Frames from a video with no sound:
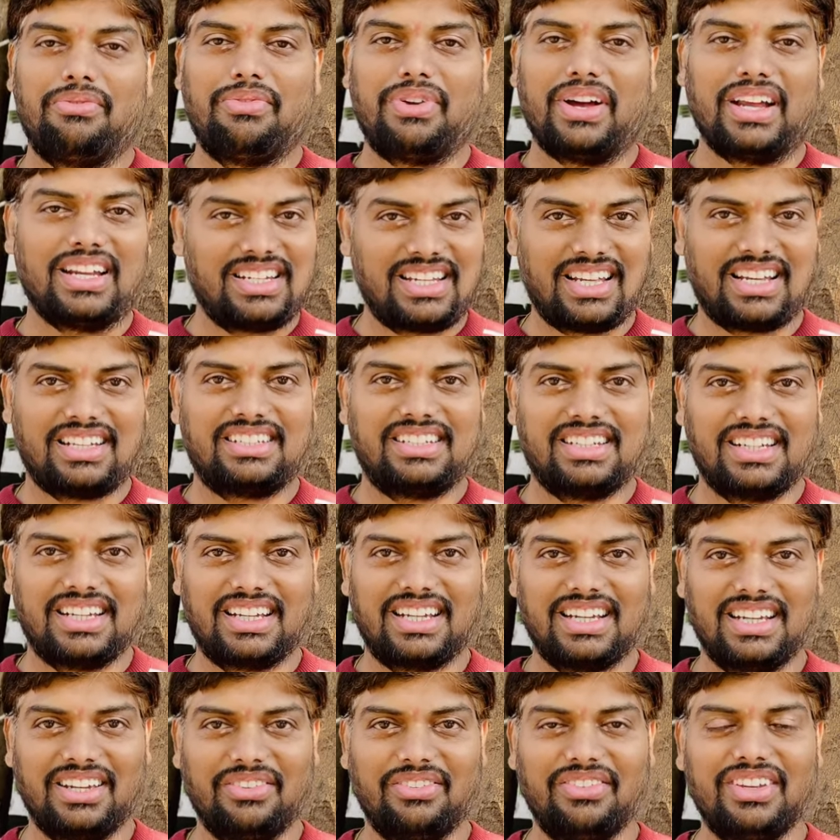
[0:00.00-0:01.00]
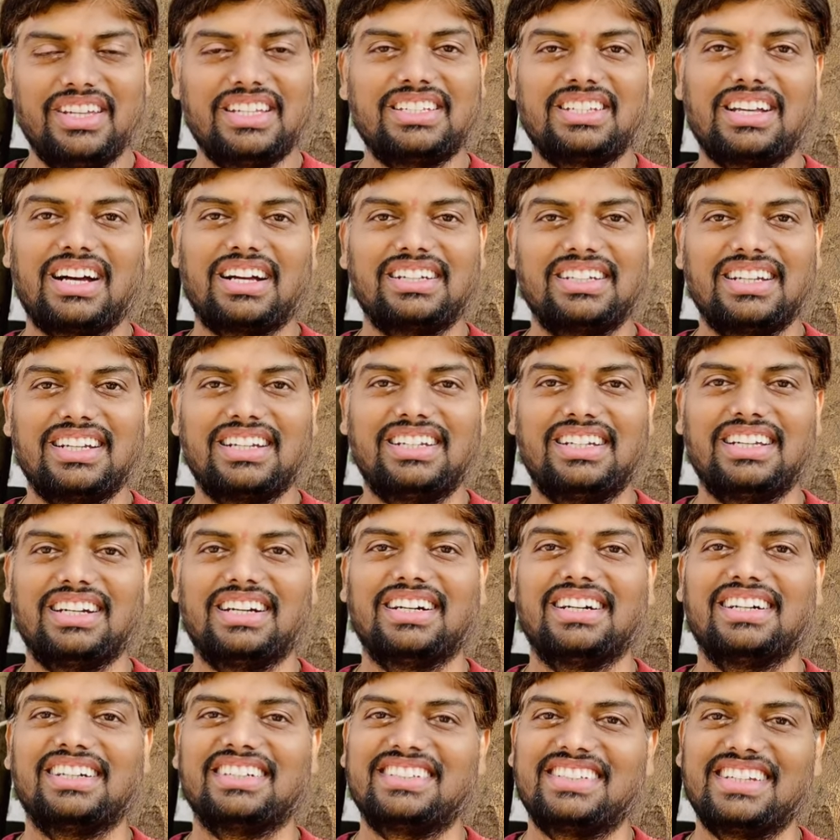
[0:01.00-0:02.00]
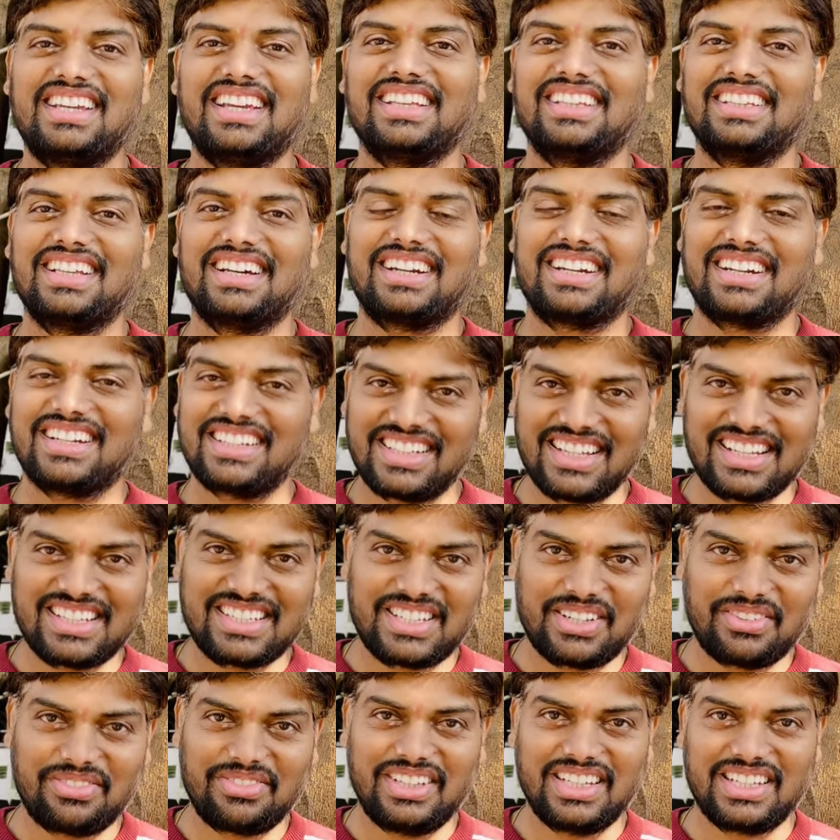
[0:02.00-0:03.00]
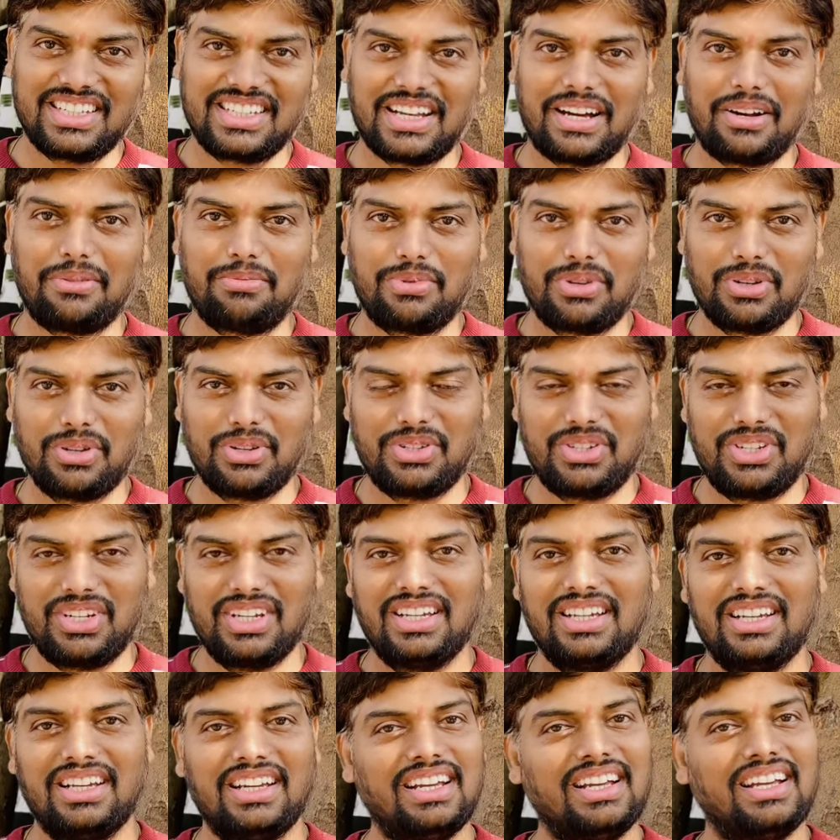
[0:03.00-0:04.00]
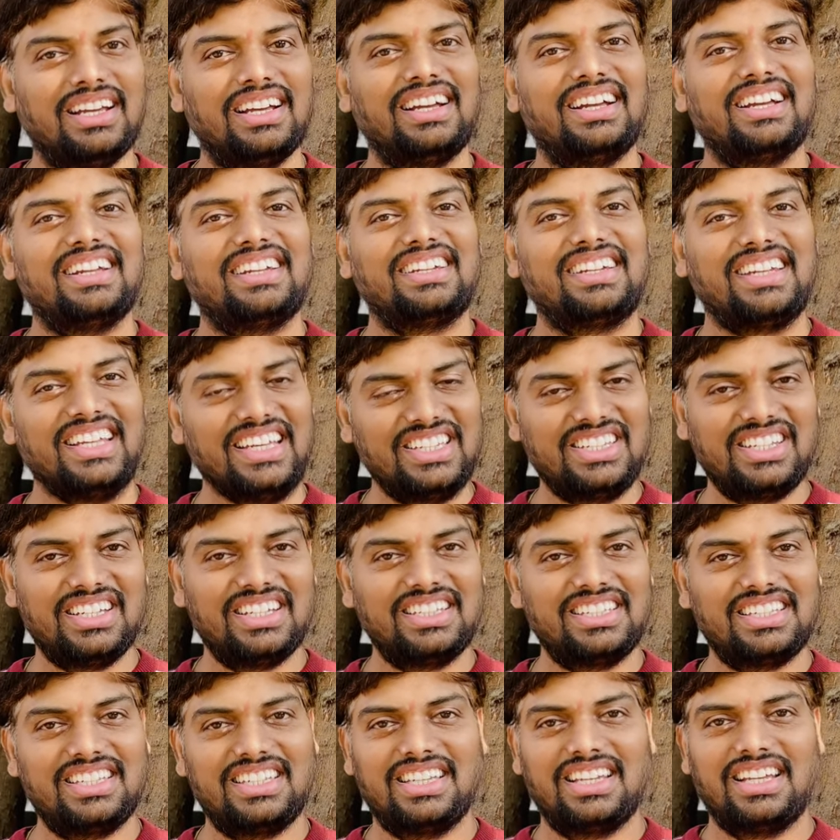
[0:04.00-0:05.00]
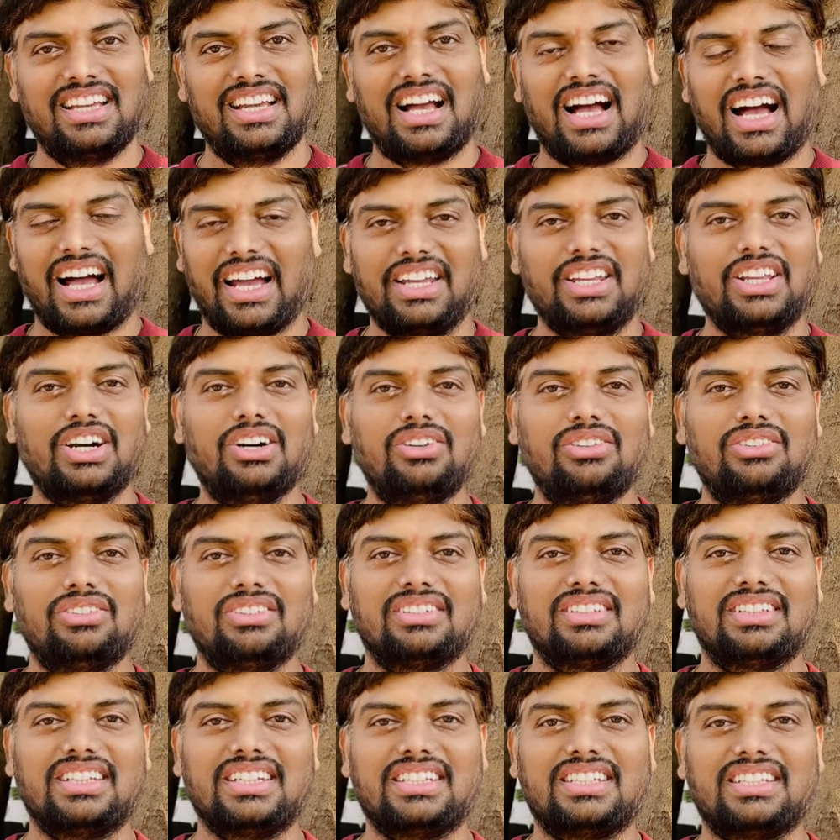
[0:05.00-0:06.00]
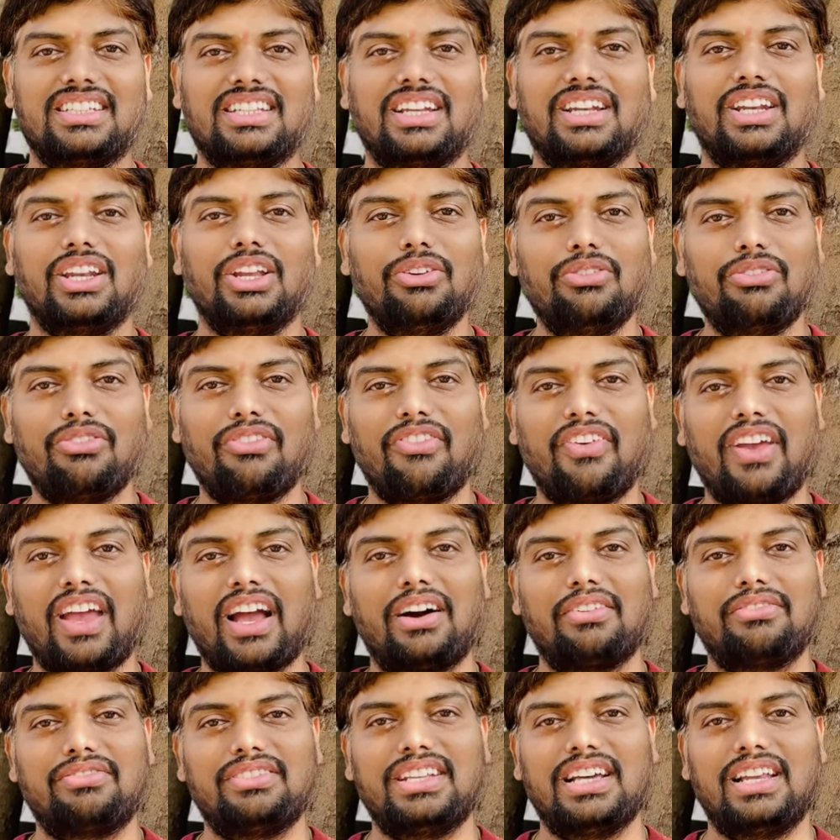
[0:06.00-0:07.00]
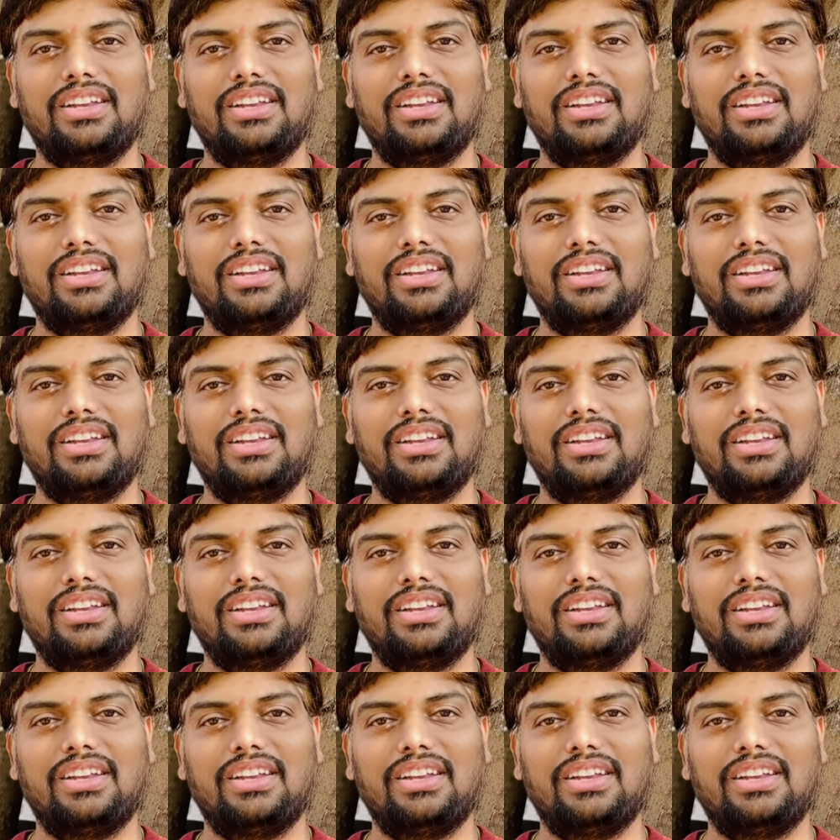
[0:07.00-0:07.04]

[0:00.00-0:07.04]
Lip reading: Fantastic. We started seeing the results of this approach. Teachers, I know this is a new way of